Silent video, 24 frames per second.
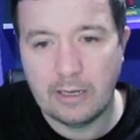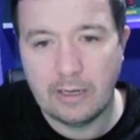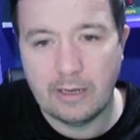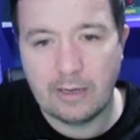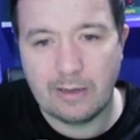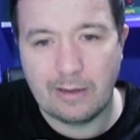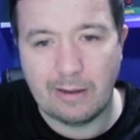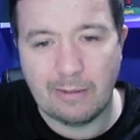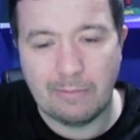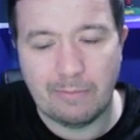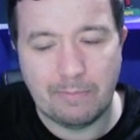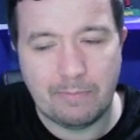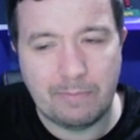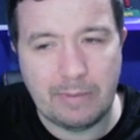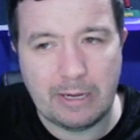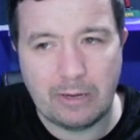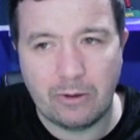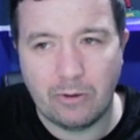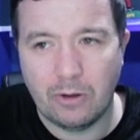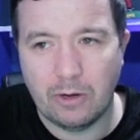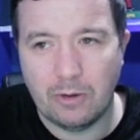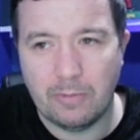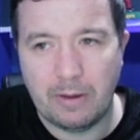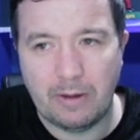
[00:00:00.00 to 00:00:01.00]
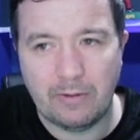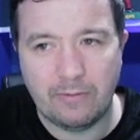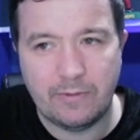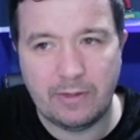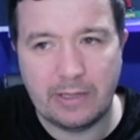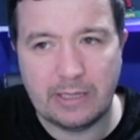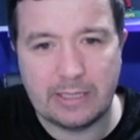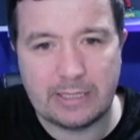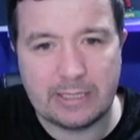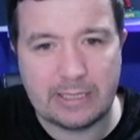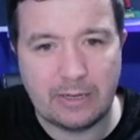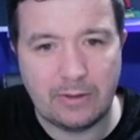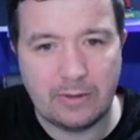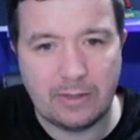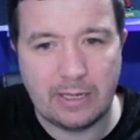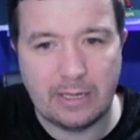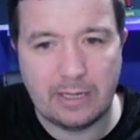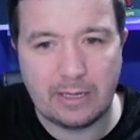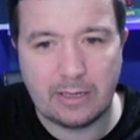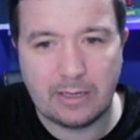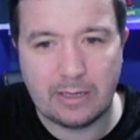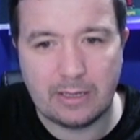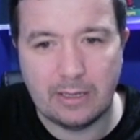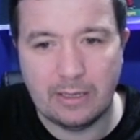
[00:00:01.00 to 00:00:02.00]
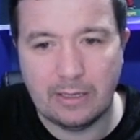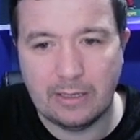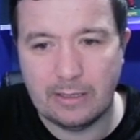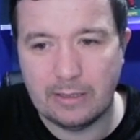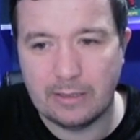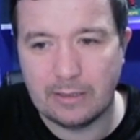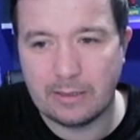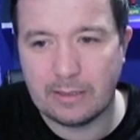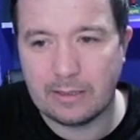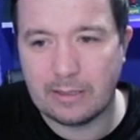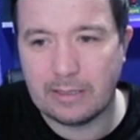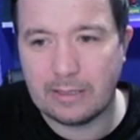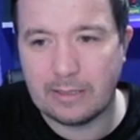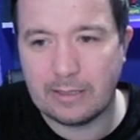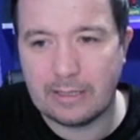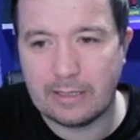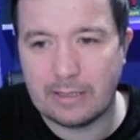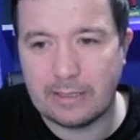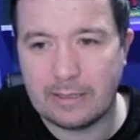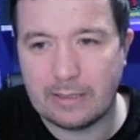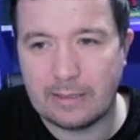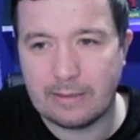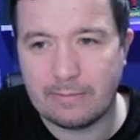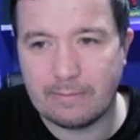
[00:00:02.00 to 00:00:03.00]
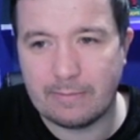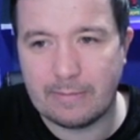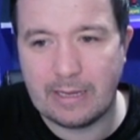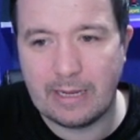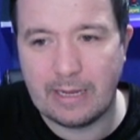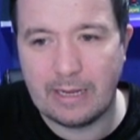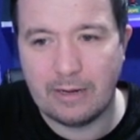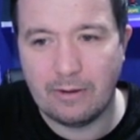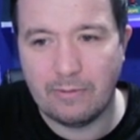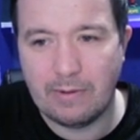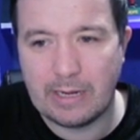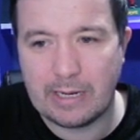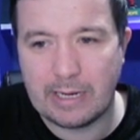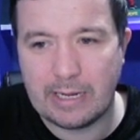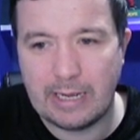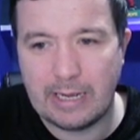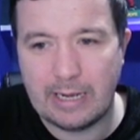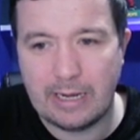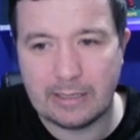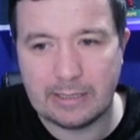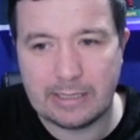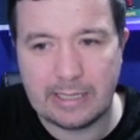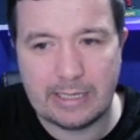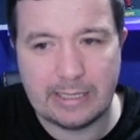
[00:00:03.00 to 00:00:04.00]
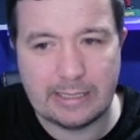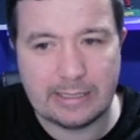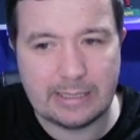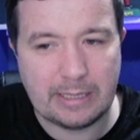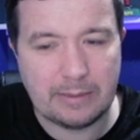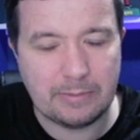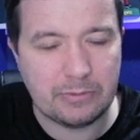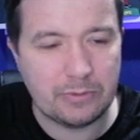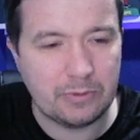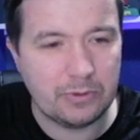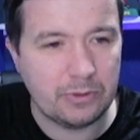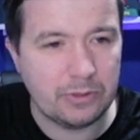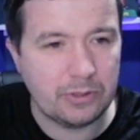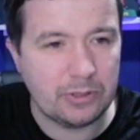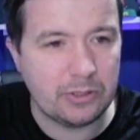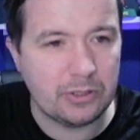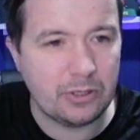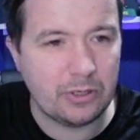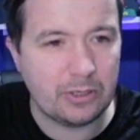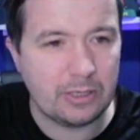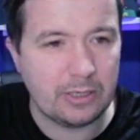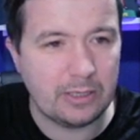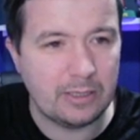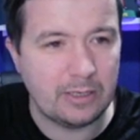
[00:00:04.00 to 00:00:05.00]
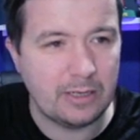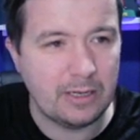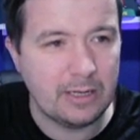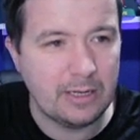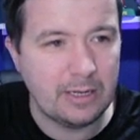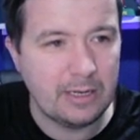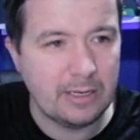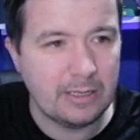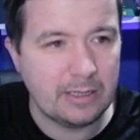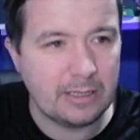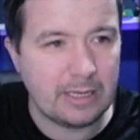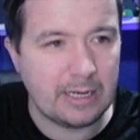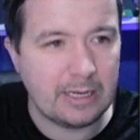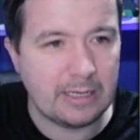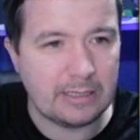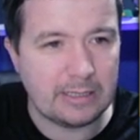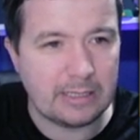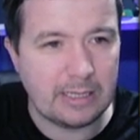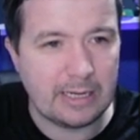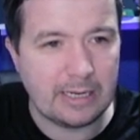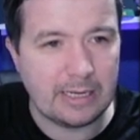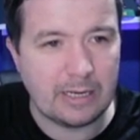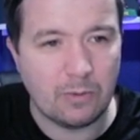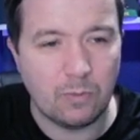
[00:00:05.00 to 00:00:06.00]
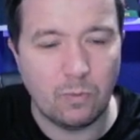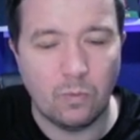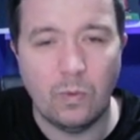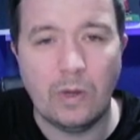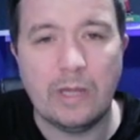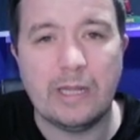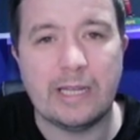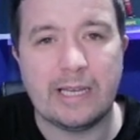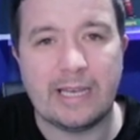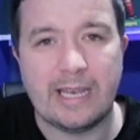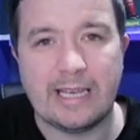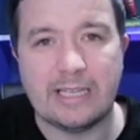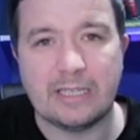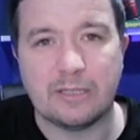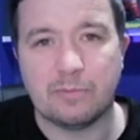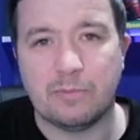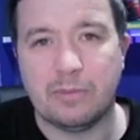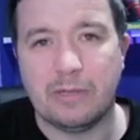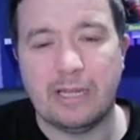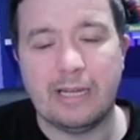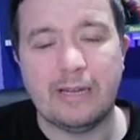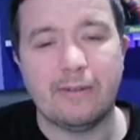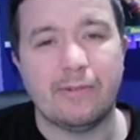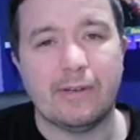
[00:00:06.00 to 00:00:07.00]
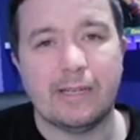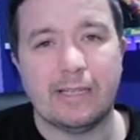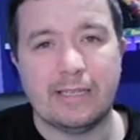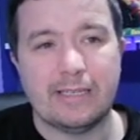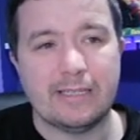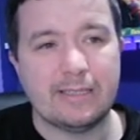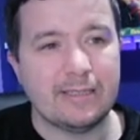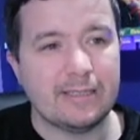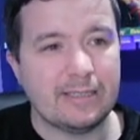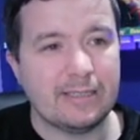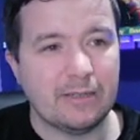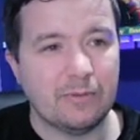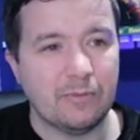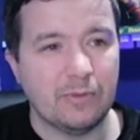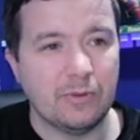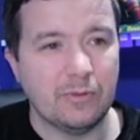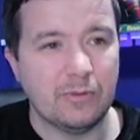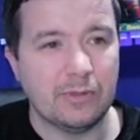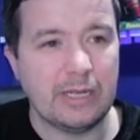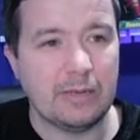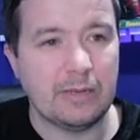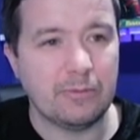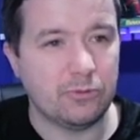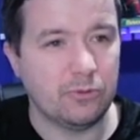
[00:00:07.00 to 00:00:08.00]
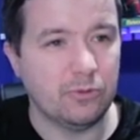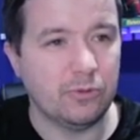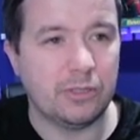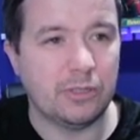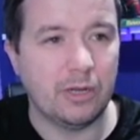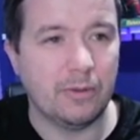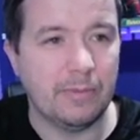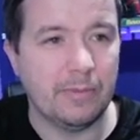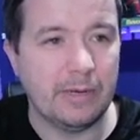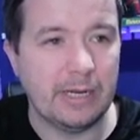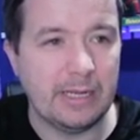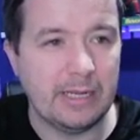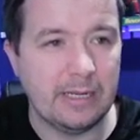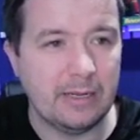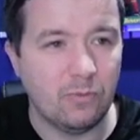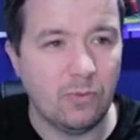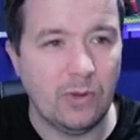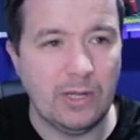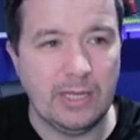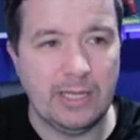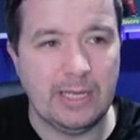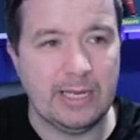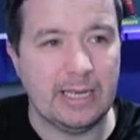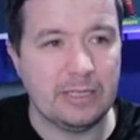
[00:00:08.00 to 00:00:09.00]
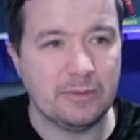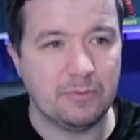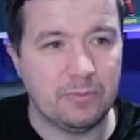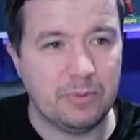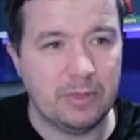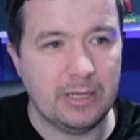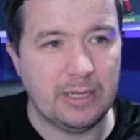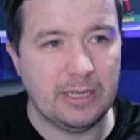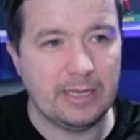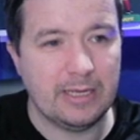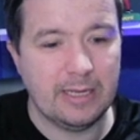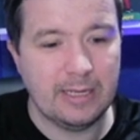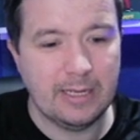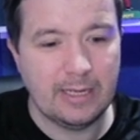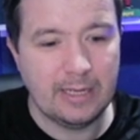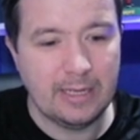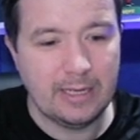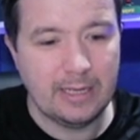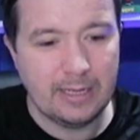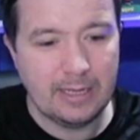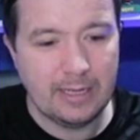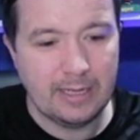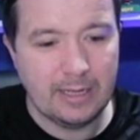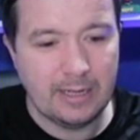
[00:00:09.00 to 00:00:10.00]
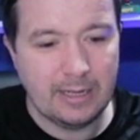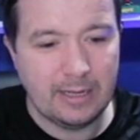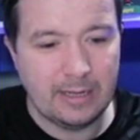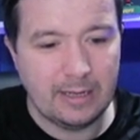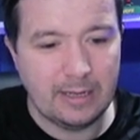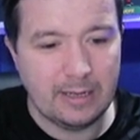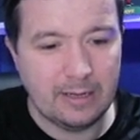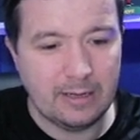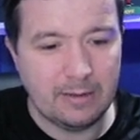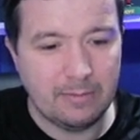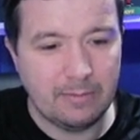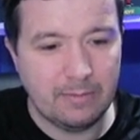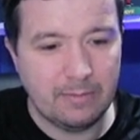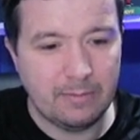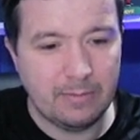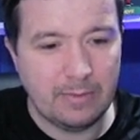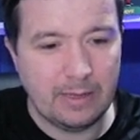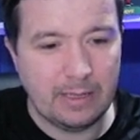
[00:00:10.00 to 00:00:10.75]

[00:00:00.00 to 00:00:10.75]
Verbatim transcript: I'm a bit good about Felix how they're uh, getting a red card. That is absolutely shocking. That is like well against play, really, isn't it? We was absolutely dominating, well against play. Um, a